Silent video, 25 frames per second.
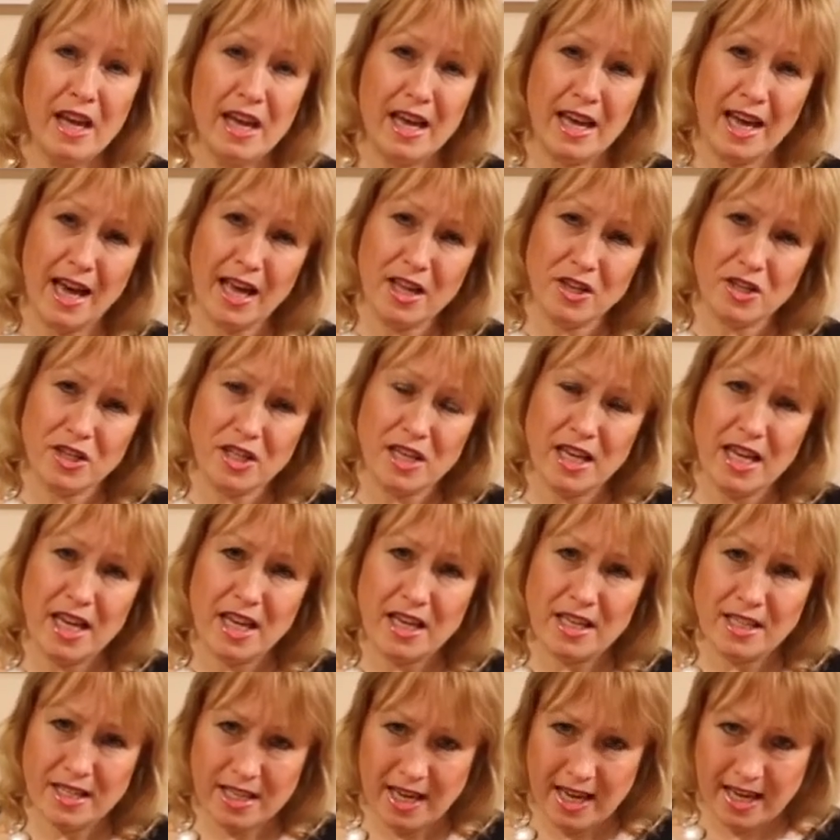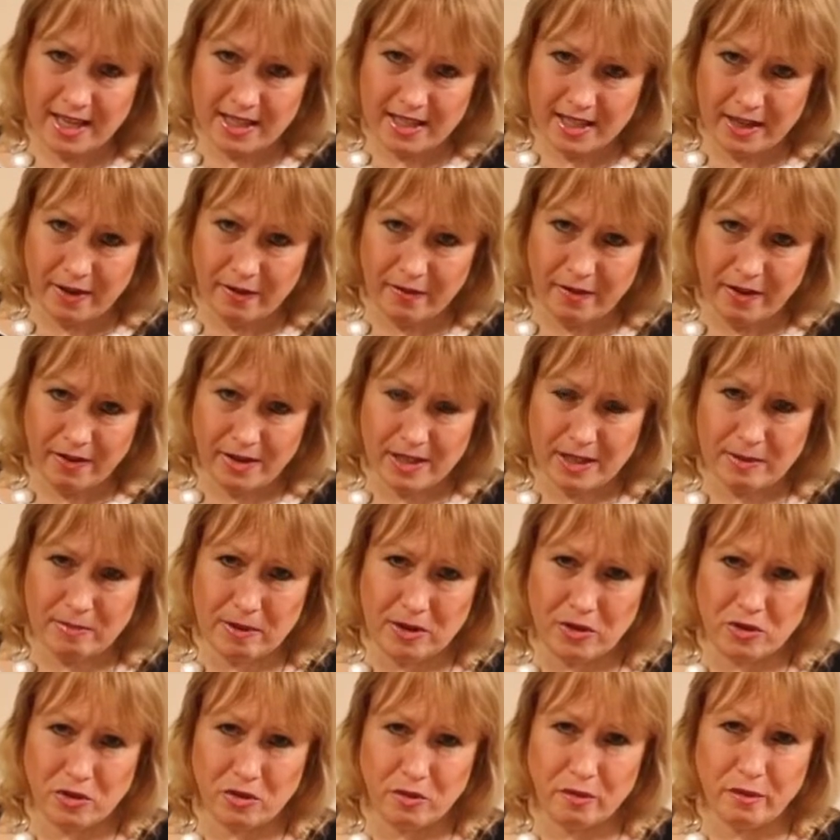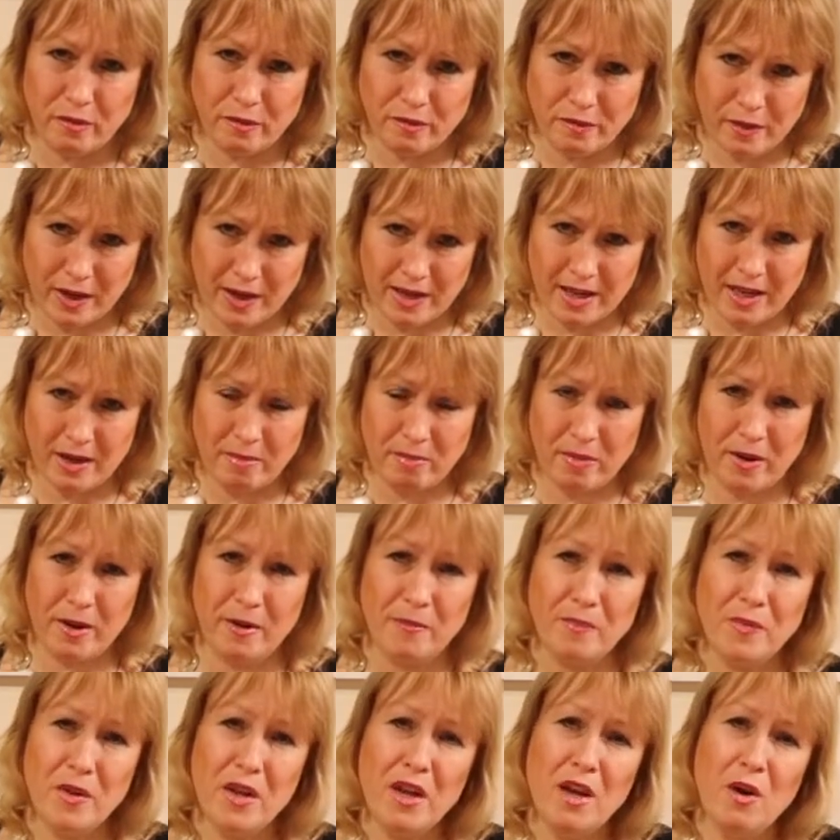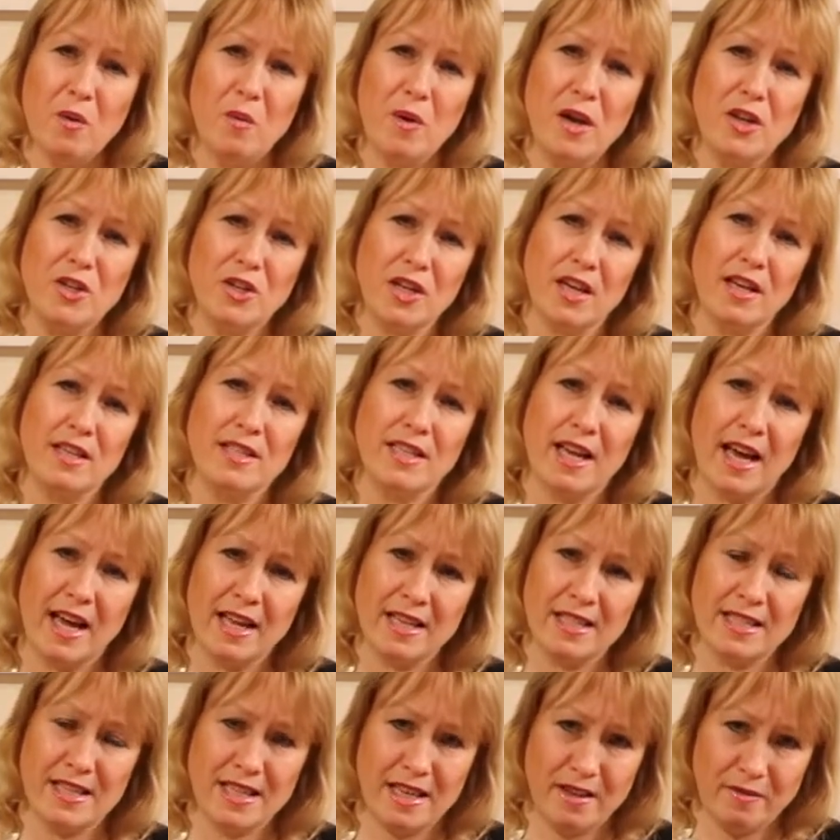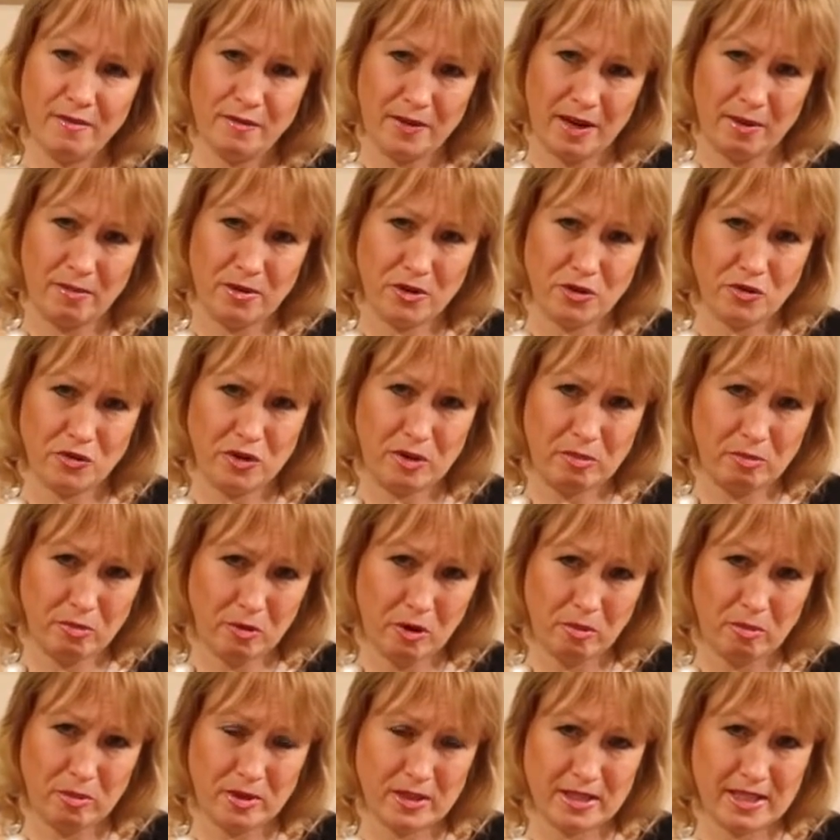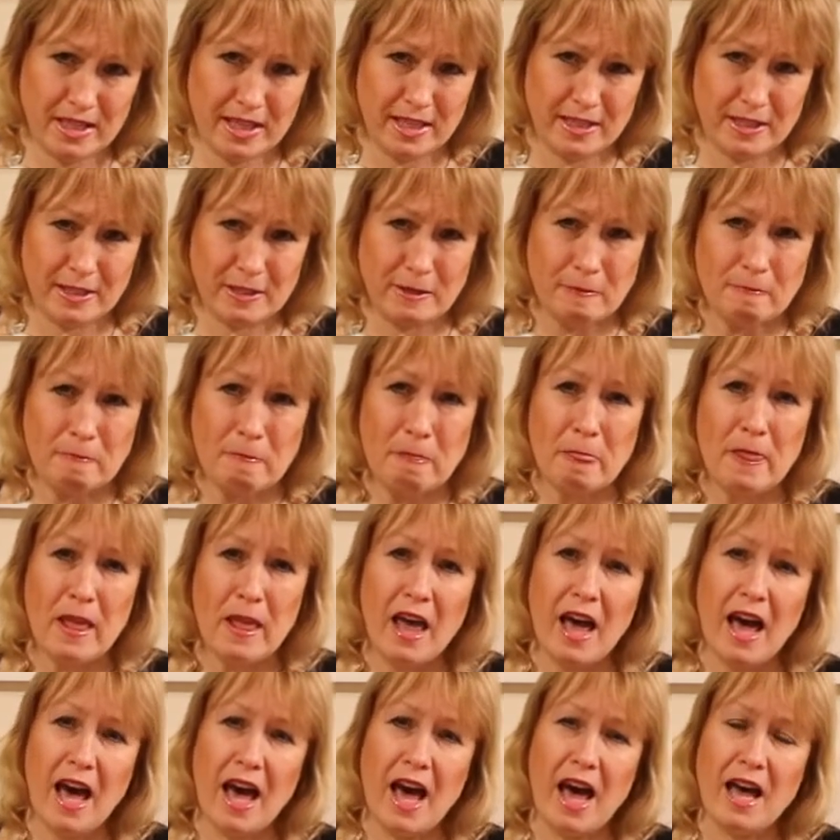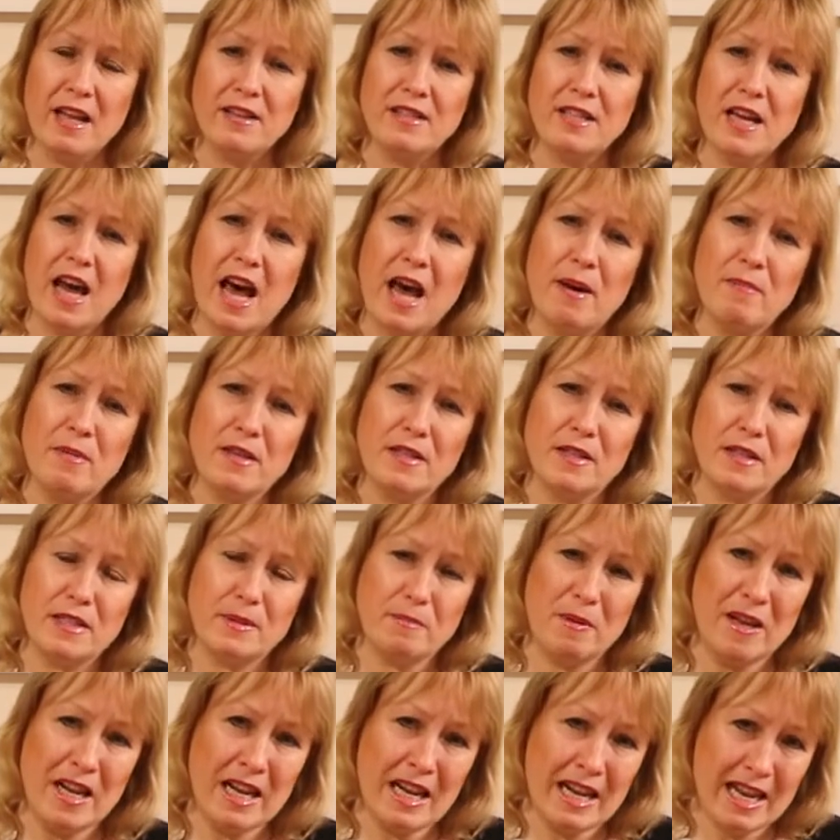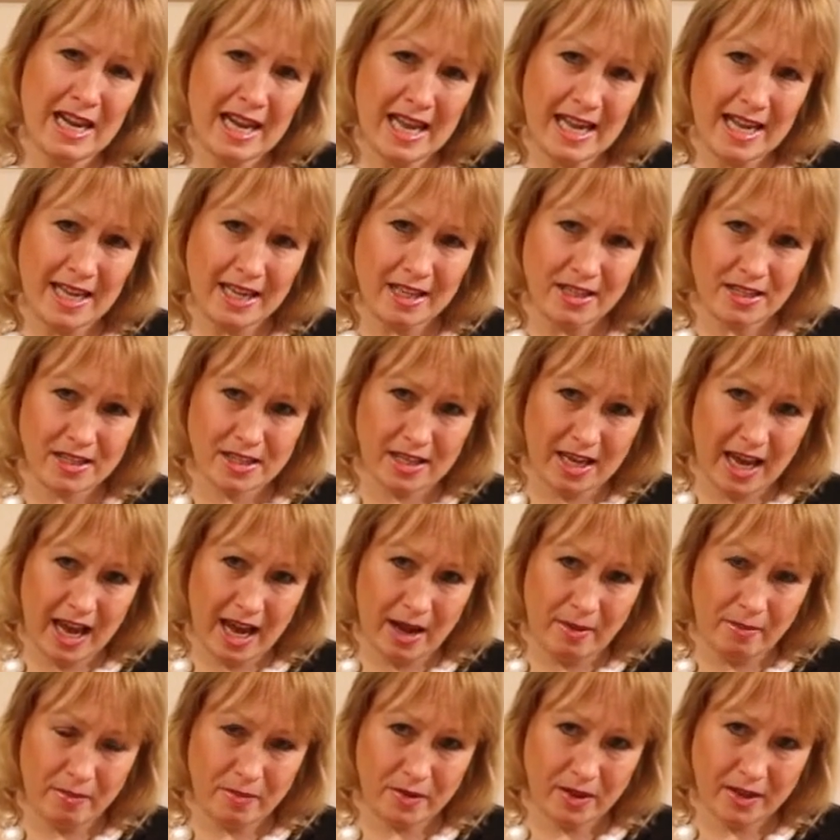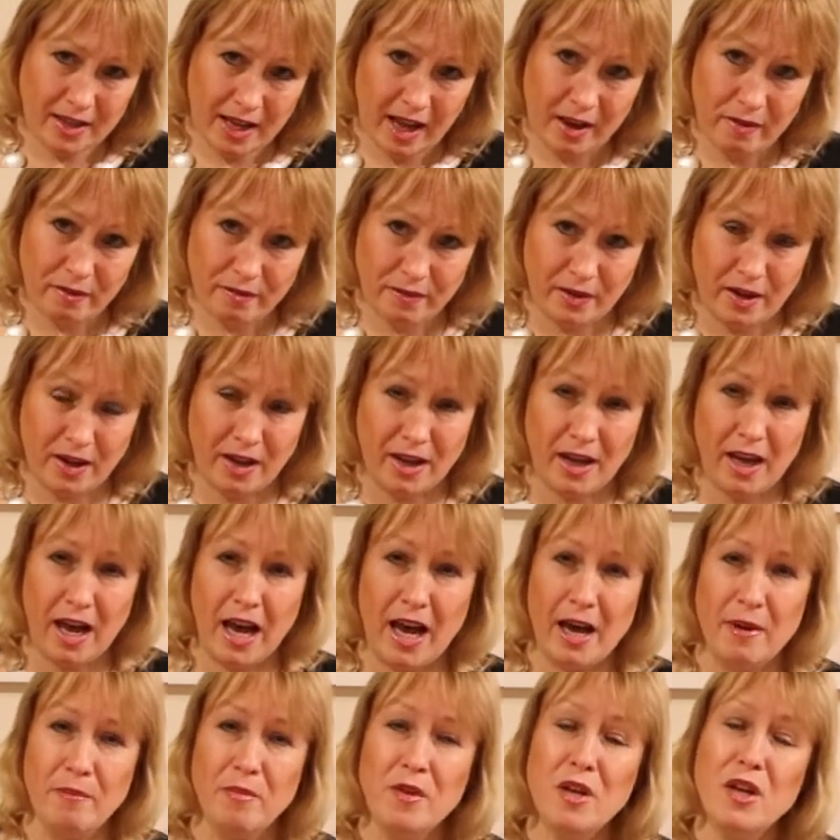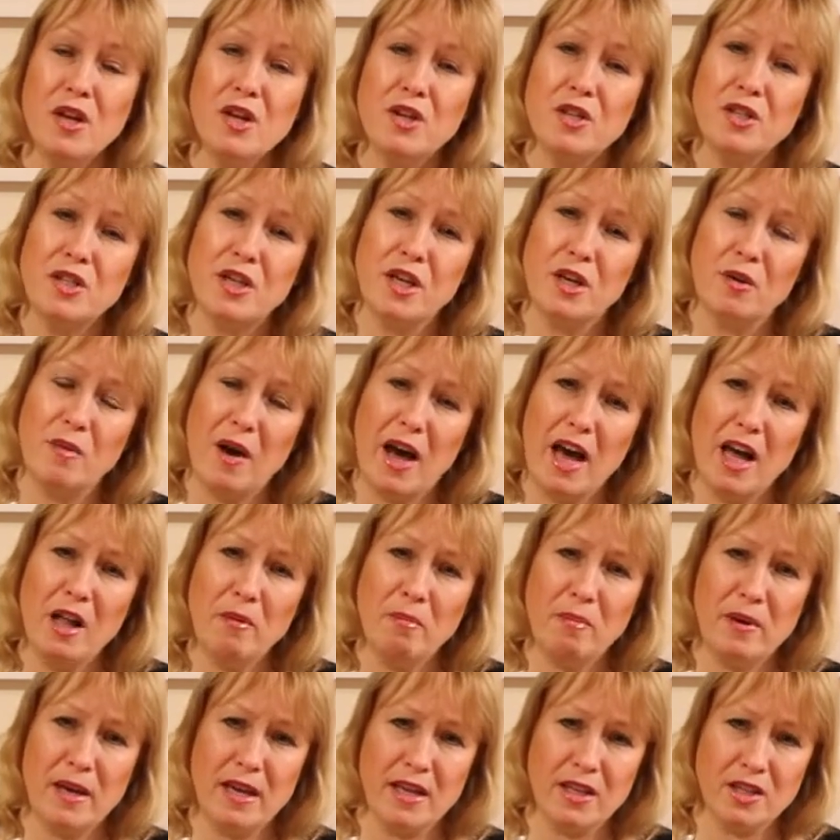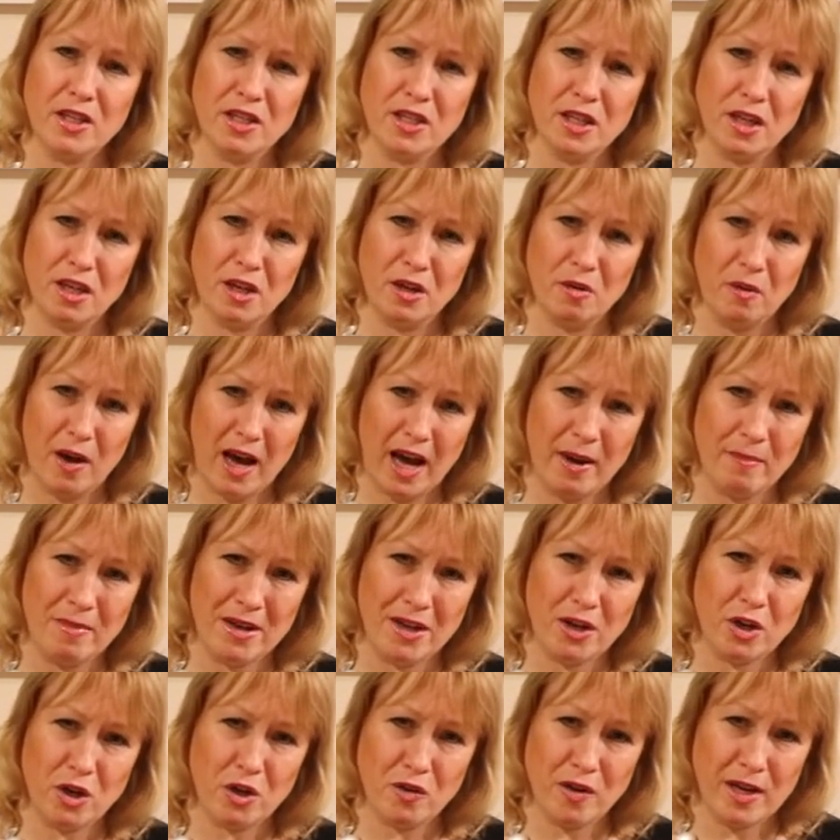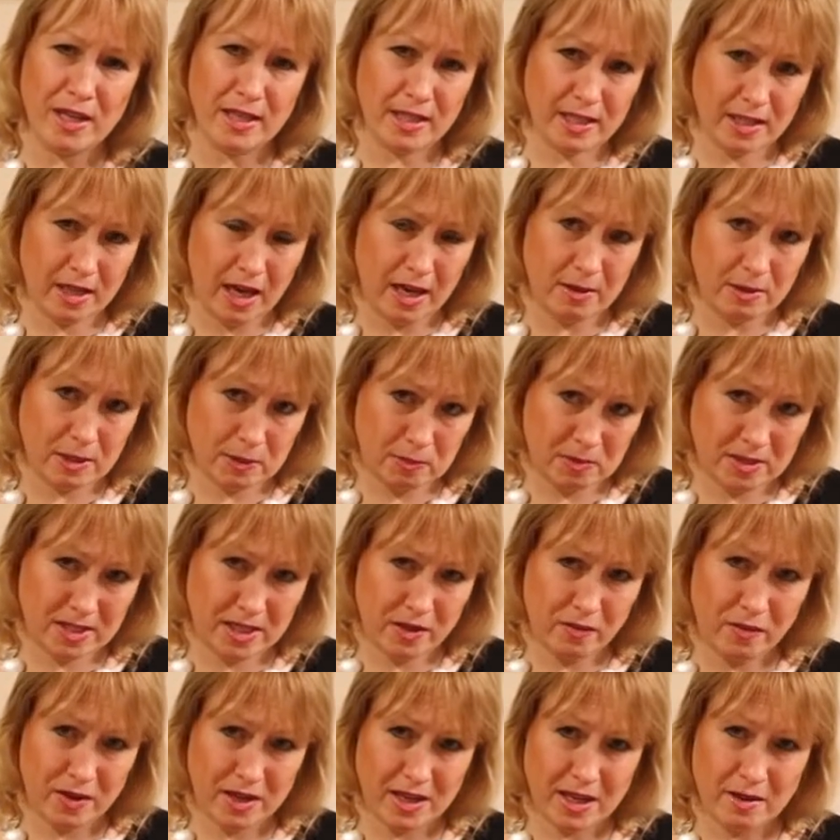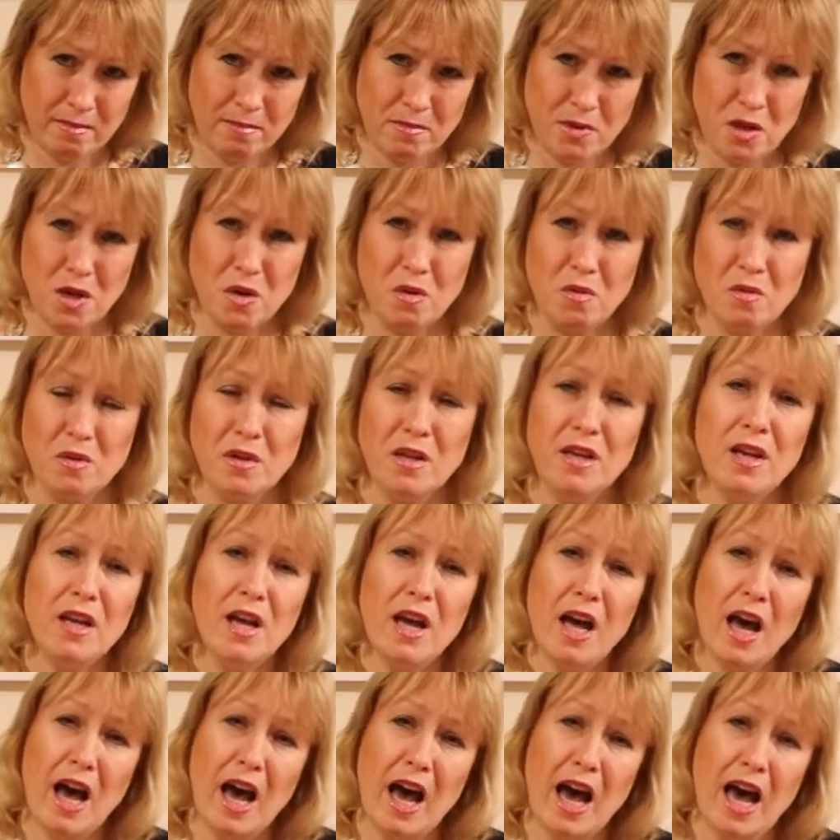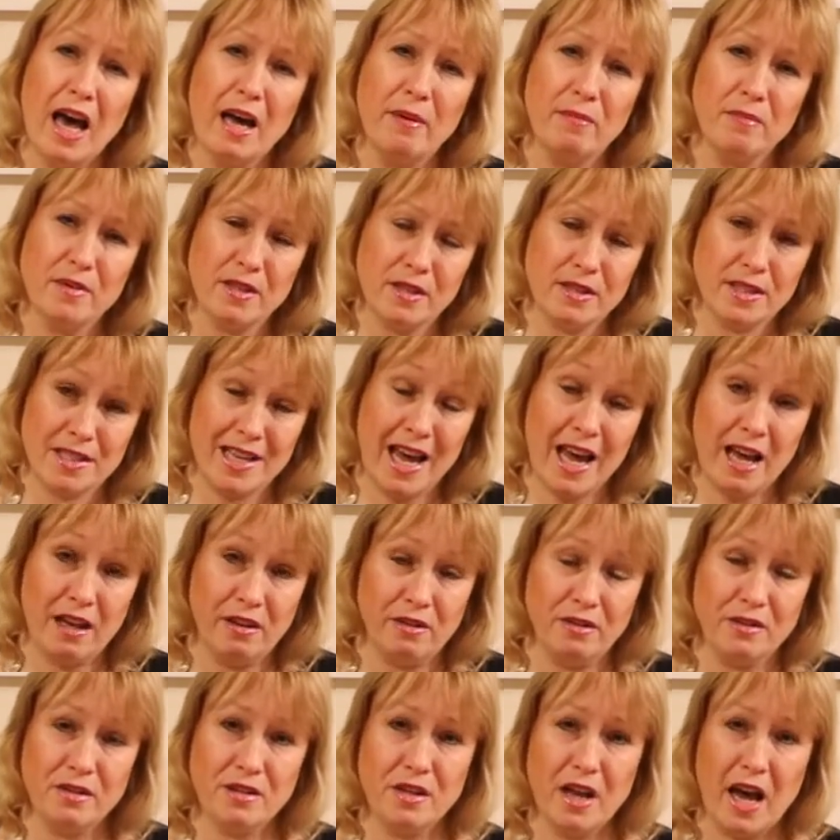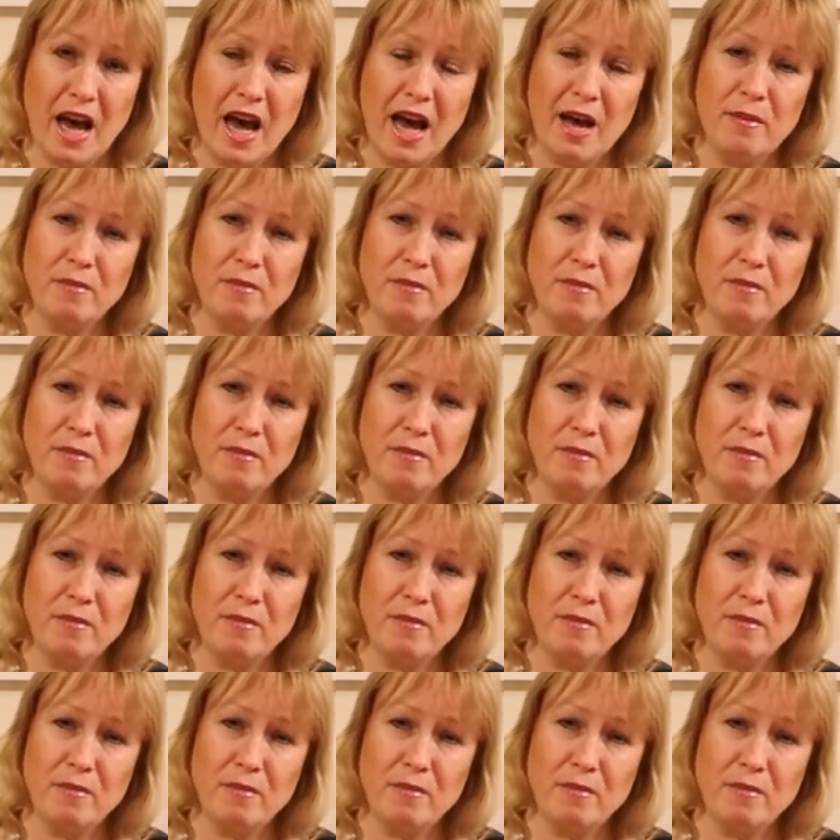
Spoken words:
It actually contains a very special fibre which has anti-inflammatory properties, and it's been linked, kefir, to helping to increase a specific immune cells,